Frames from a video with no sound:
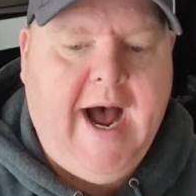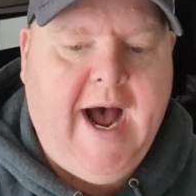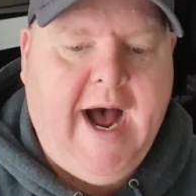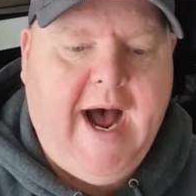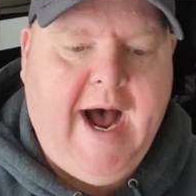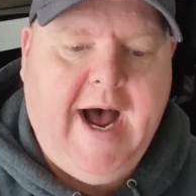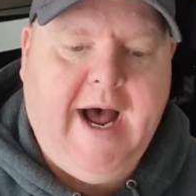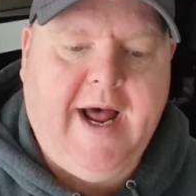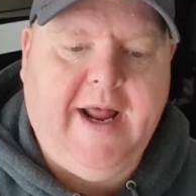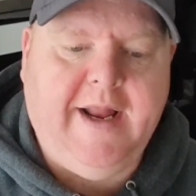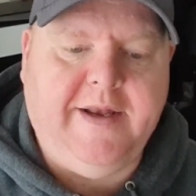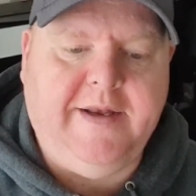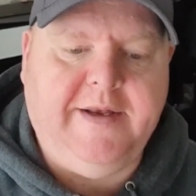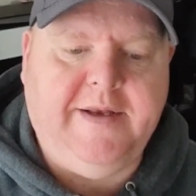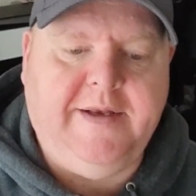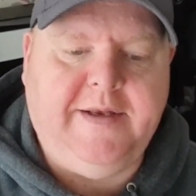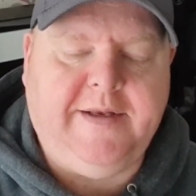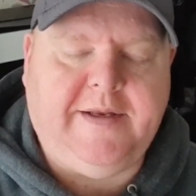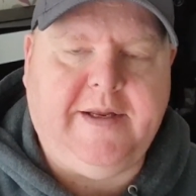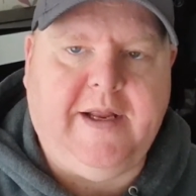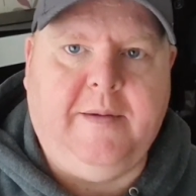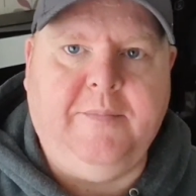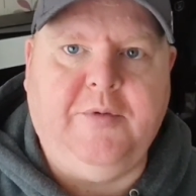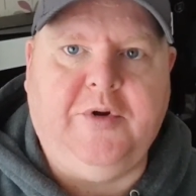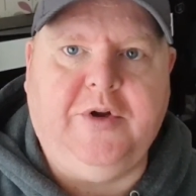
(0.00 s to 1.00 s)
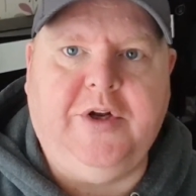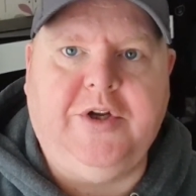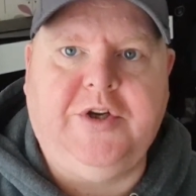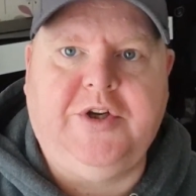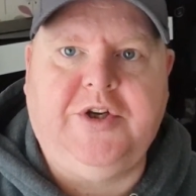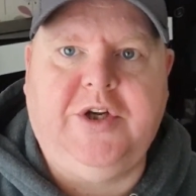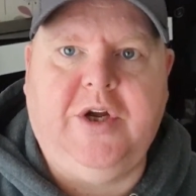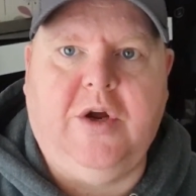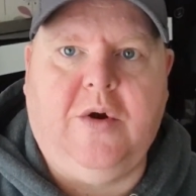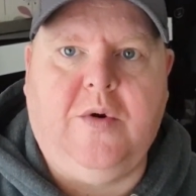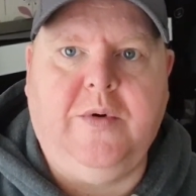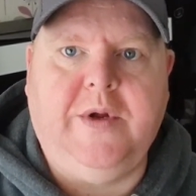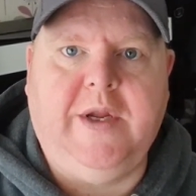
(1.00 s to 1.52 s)
and I'm going to
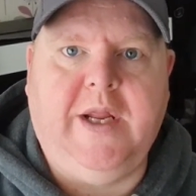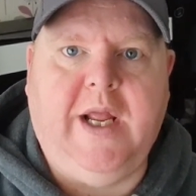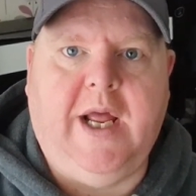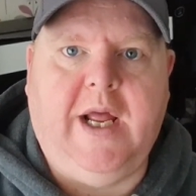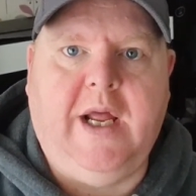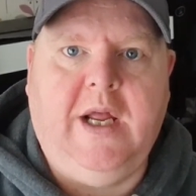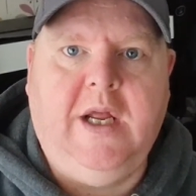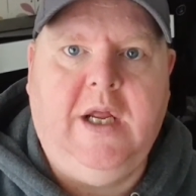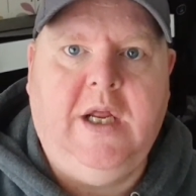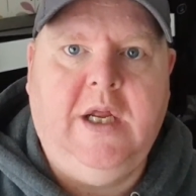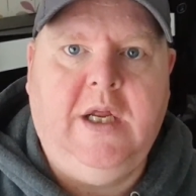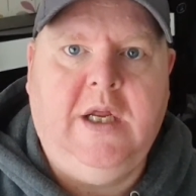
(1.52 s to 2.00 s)
show you